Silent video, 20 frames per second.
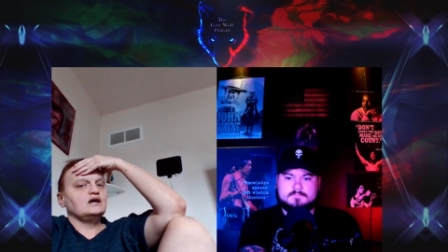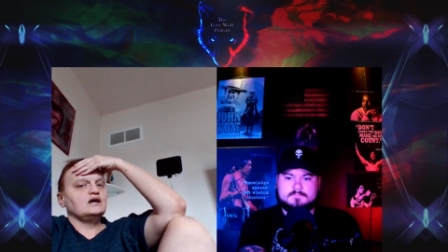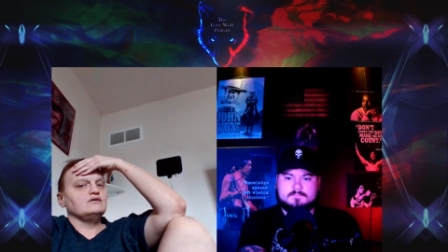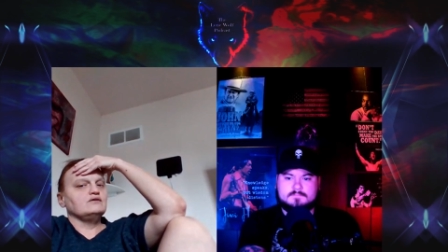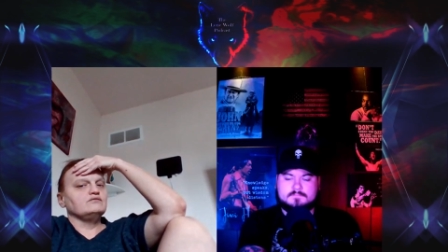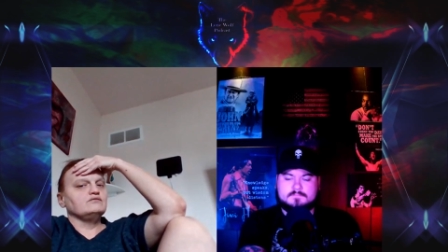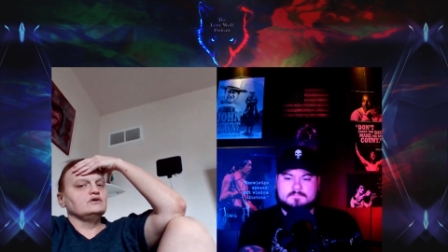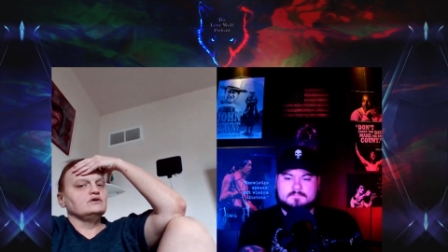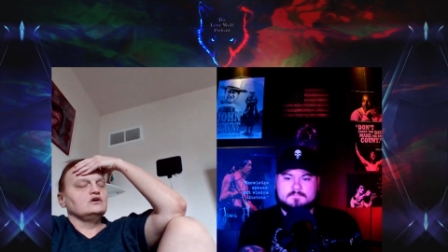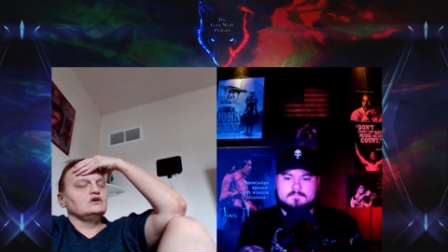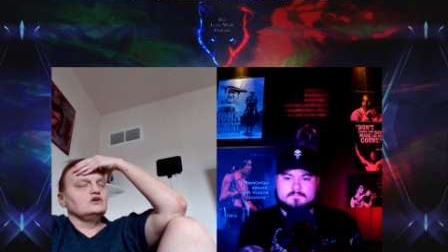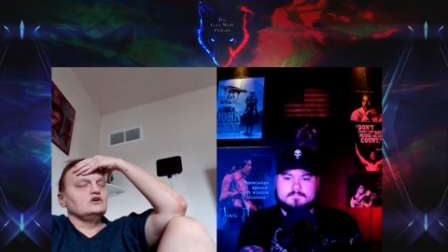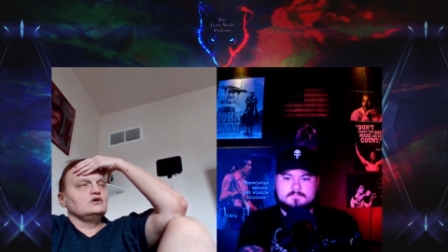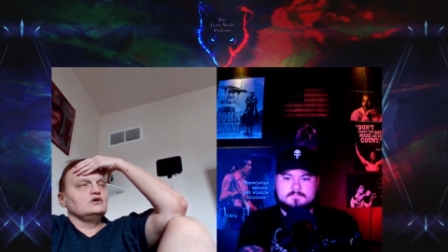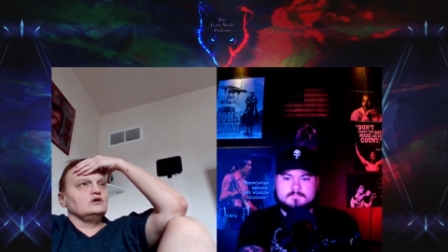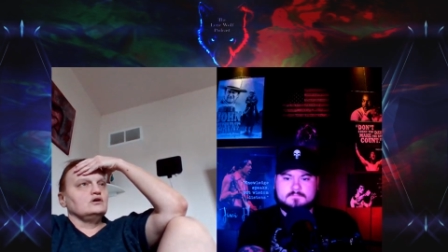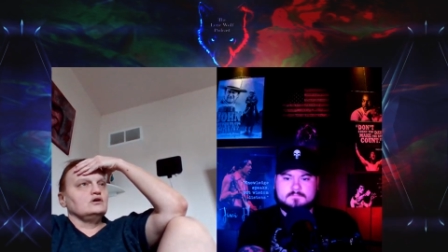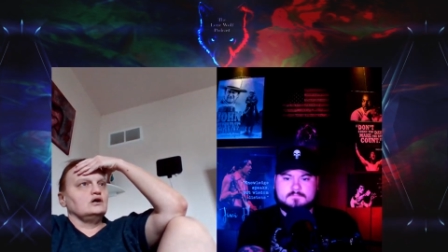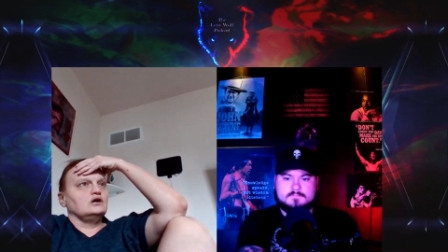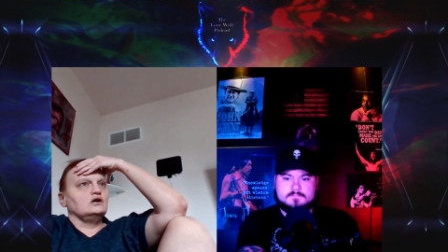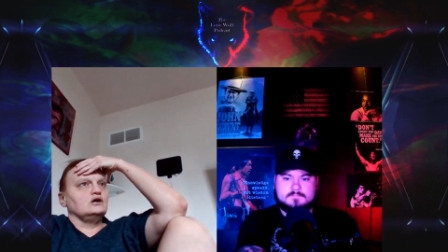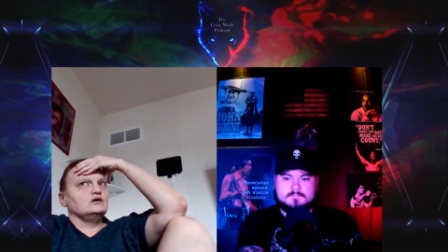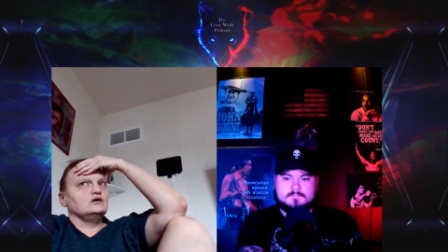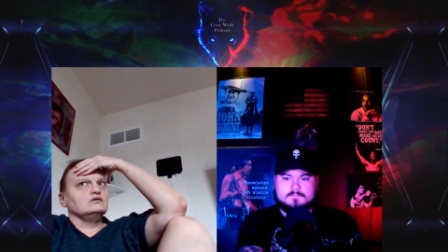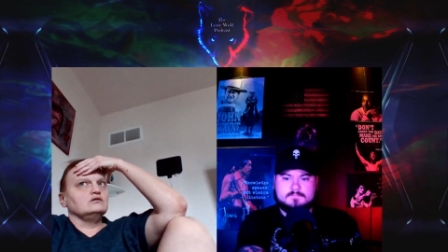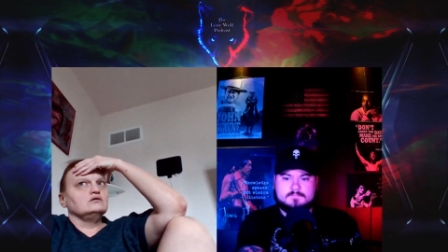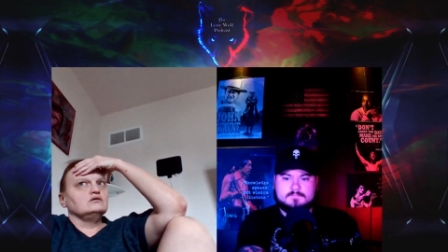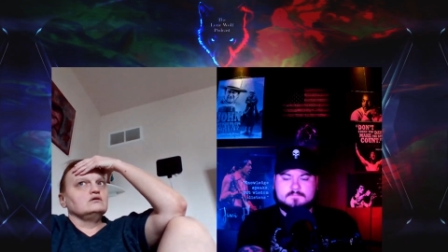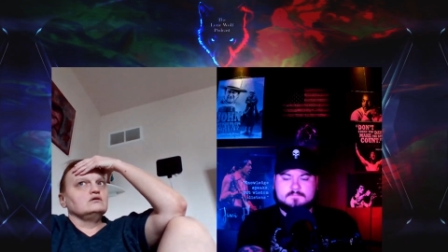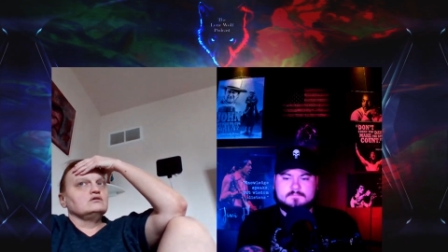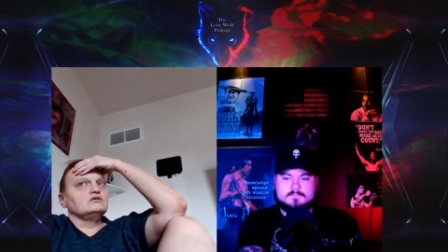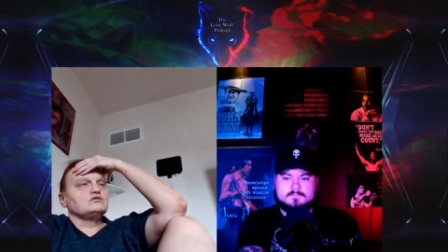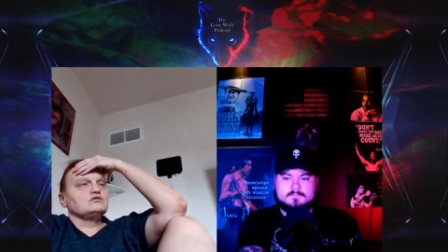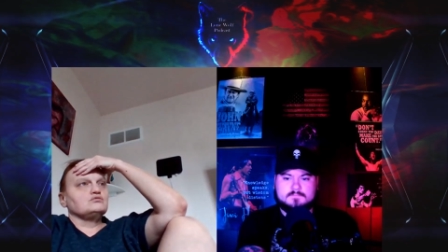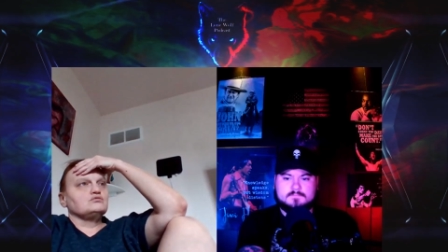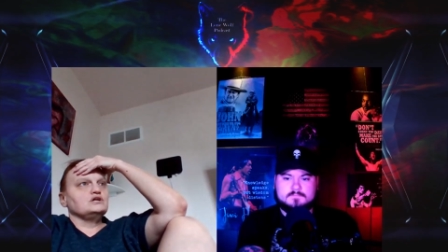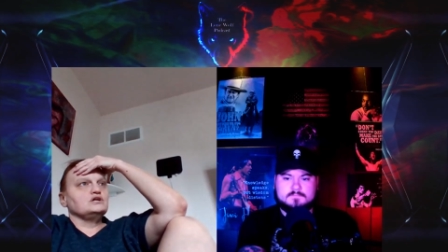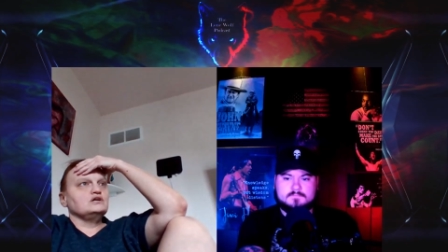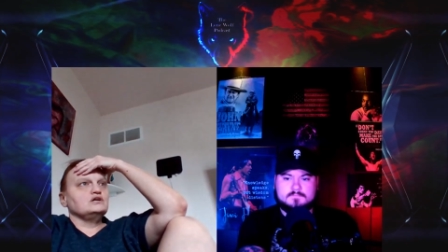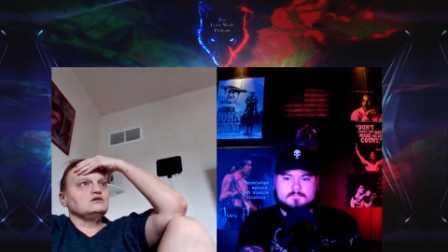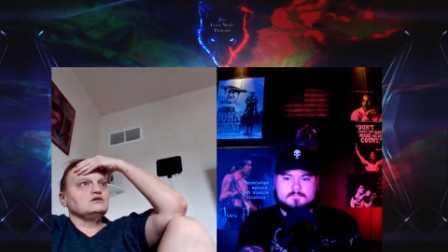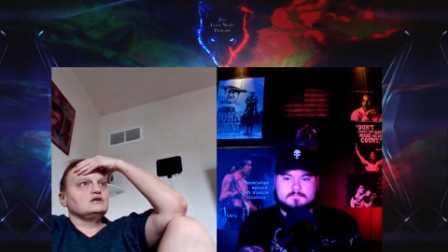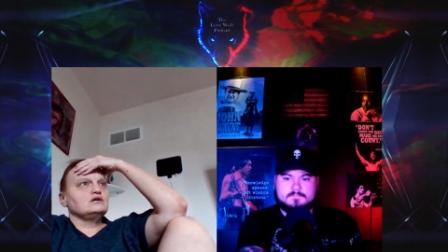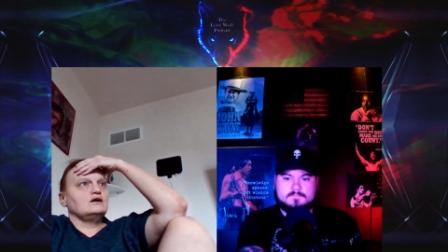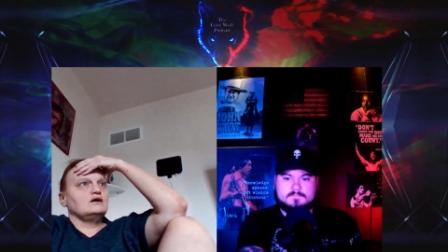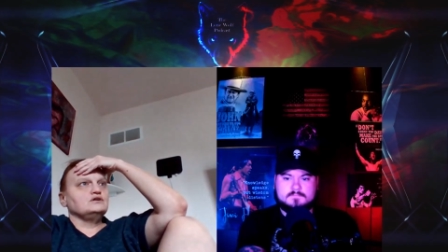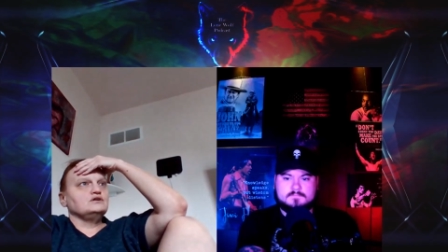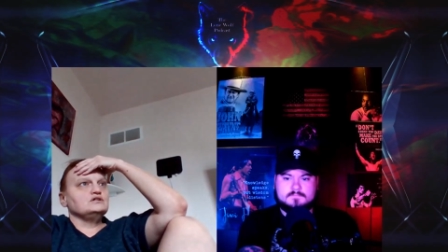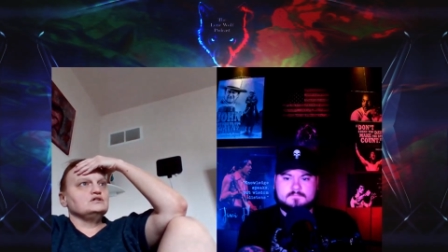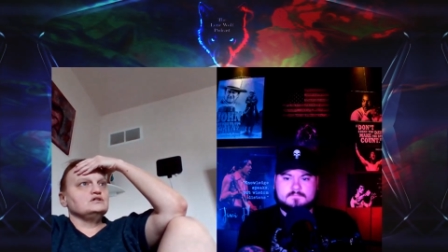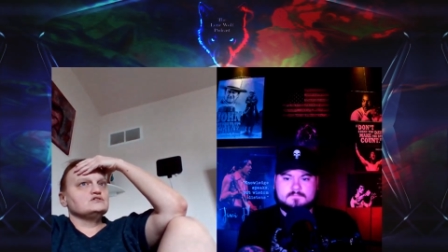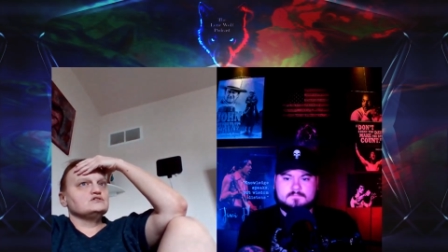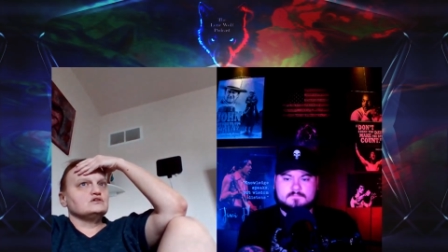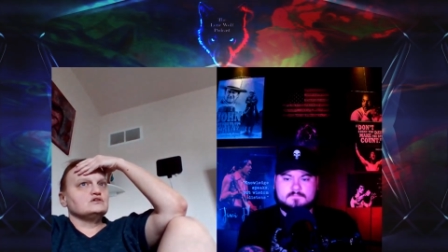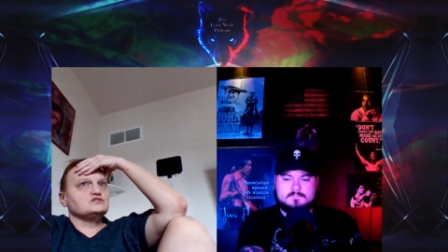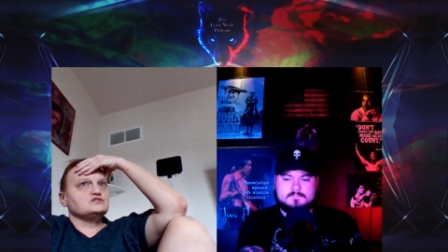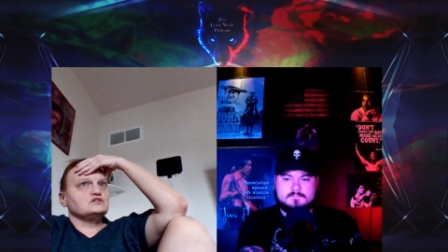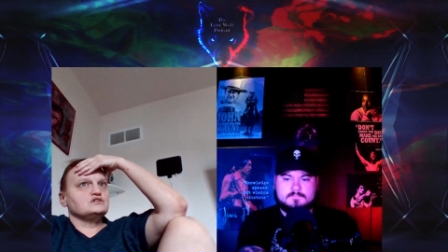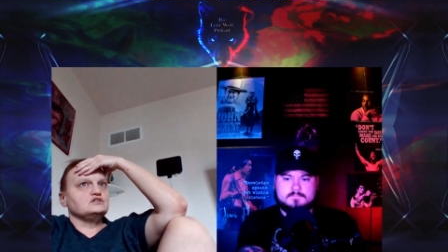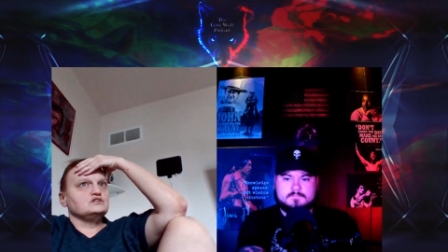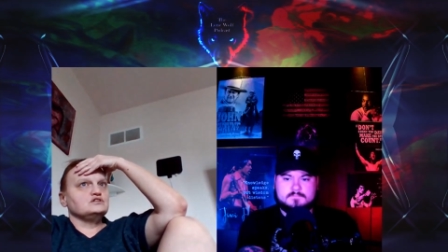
We have 3 counties in our